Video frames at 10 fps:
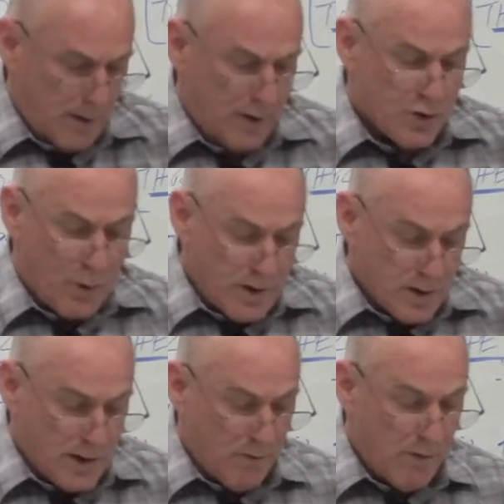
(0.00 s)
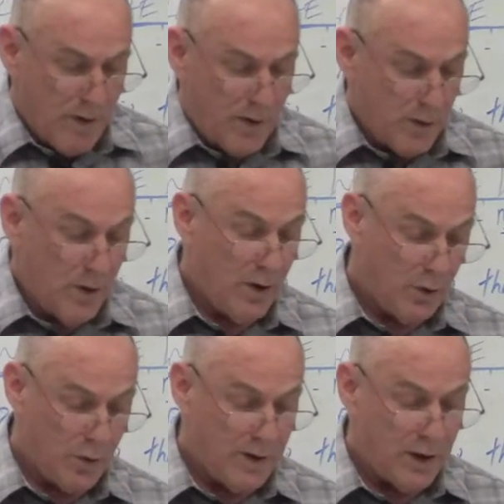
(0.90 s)
Dearest gracious Heavenly Father,
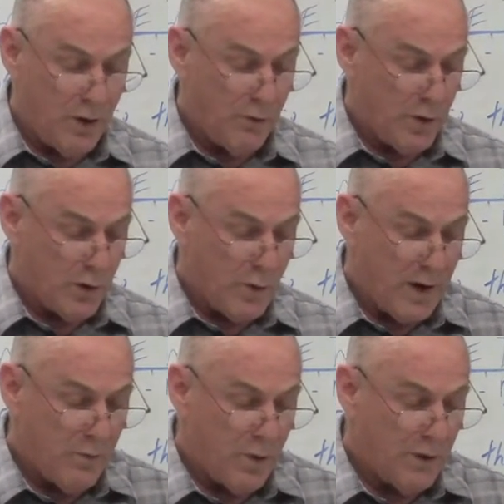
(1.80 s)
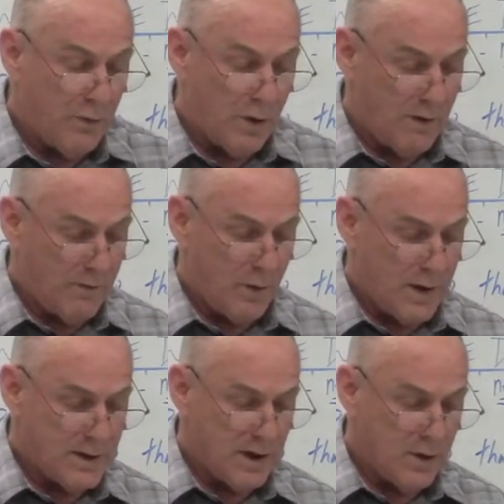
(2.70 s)
Lord, thank you for your great and wonderful love for
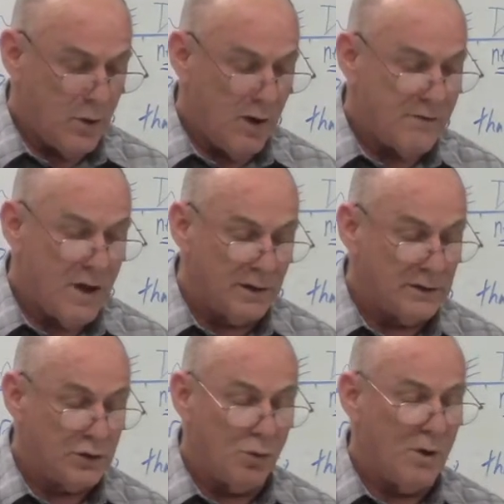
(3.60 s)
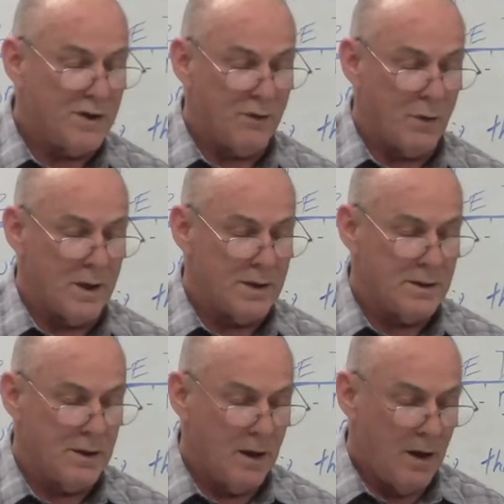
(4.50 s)
us, that you have done so much for
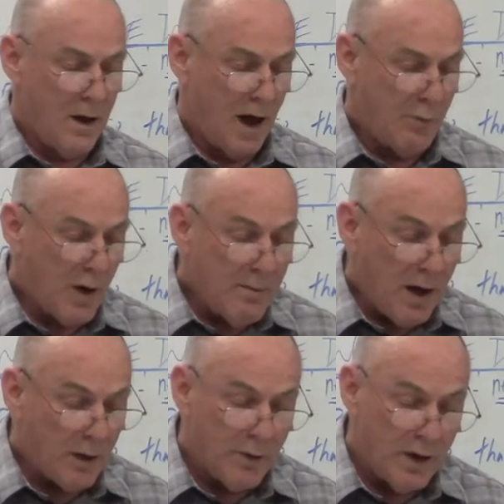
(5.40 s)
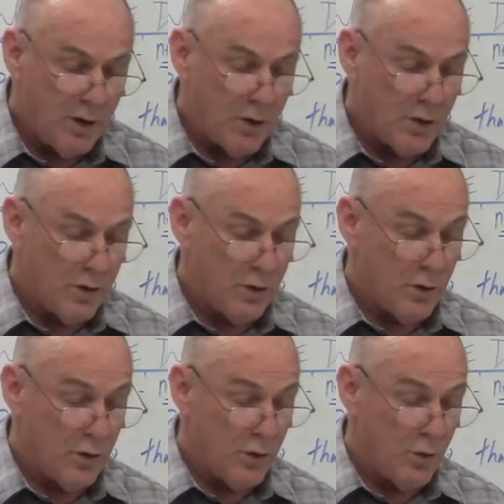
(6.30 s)
us. I pray by reading your,
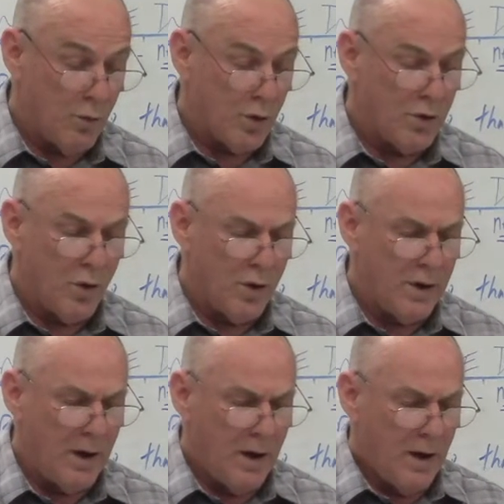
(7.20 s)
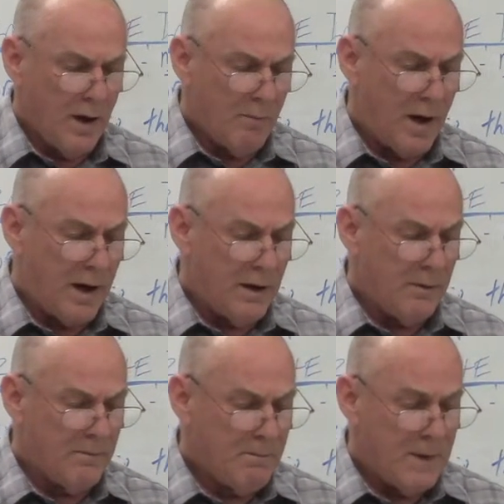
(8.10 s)
your, your word, Lord,
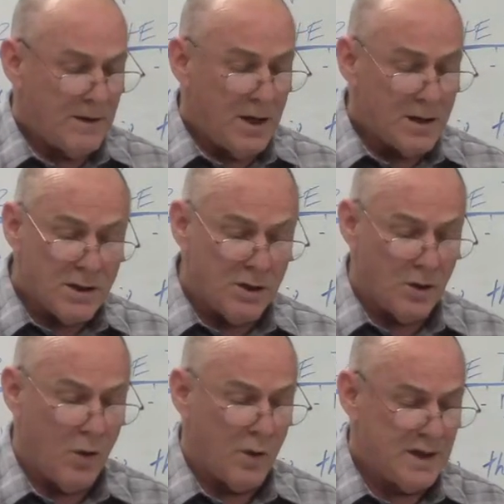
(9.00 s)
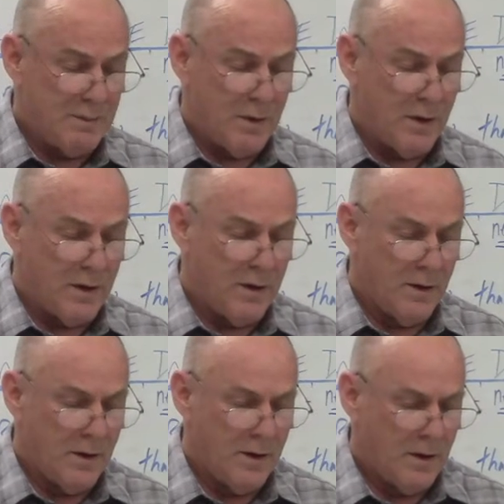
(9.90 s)
by testing your Holy Spirit,
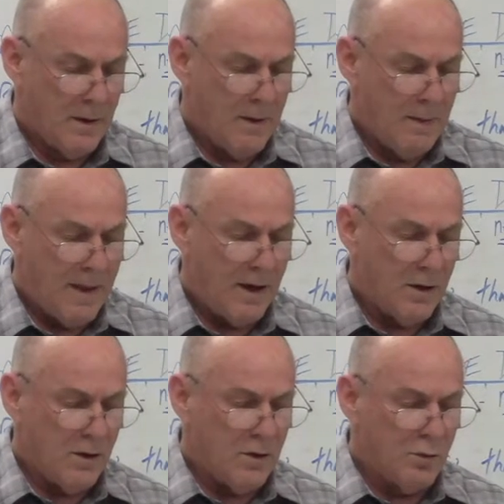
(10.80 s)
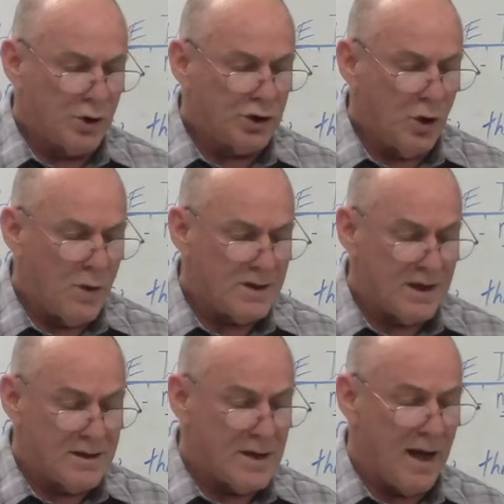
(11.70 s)
that you will show us
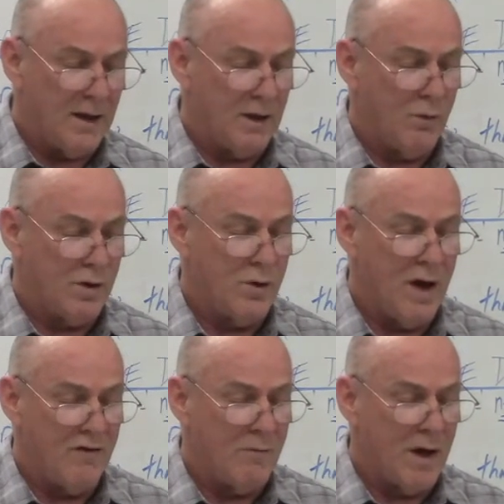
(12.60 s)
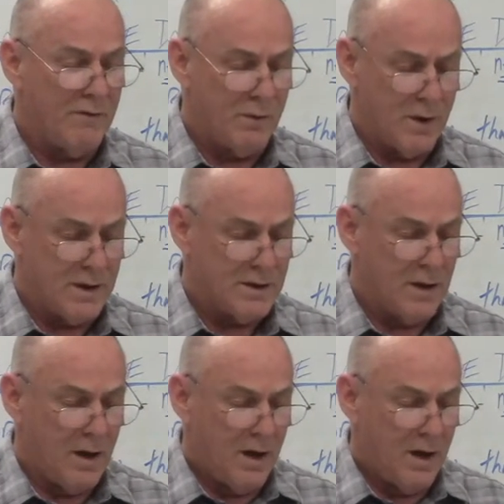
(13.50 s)
exactly what you have in mind for us.